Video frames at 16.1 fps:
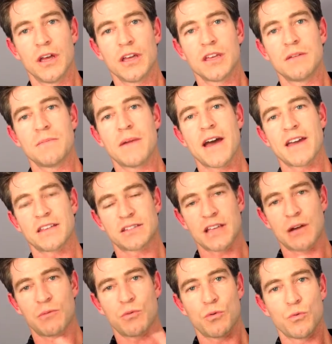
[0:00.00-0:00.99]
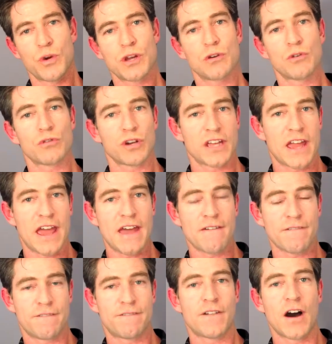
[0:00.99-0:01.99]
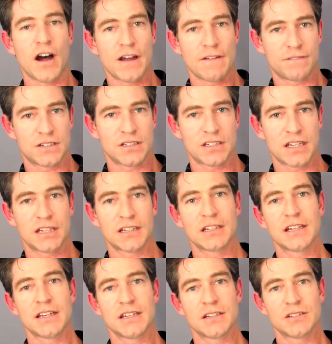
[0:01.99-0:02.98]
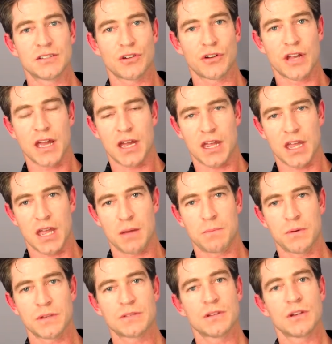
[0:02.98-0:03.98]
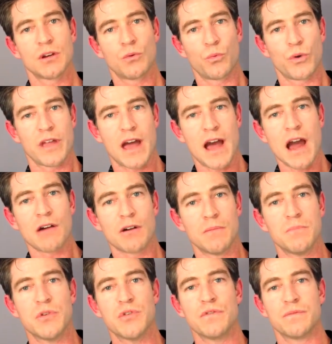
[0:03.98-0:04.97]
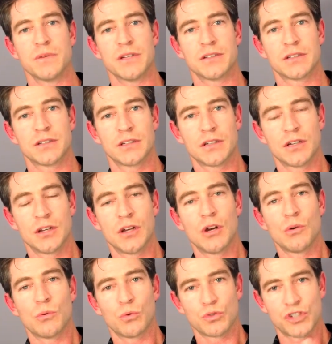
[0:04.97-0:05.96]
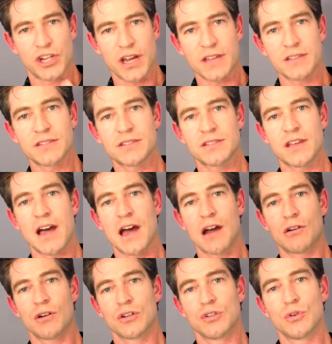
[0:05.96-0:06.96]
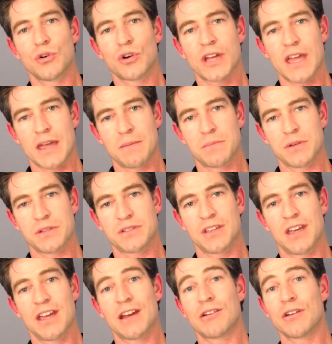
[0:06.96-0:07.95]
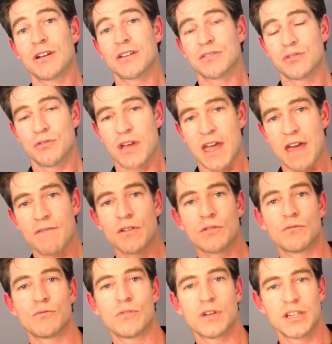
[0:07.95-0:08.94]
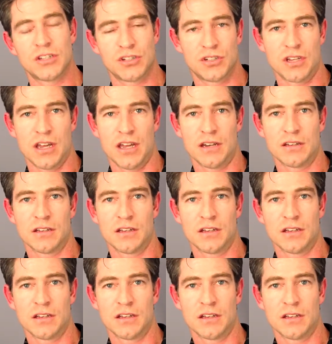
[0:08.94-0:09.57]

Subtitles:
You may say, well, we already have 5 to 10 leaders on our campus. We are a movement. Well, chances are on your campus there are areas you haven't reached yet.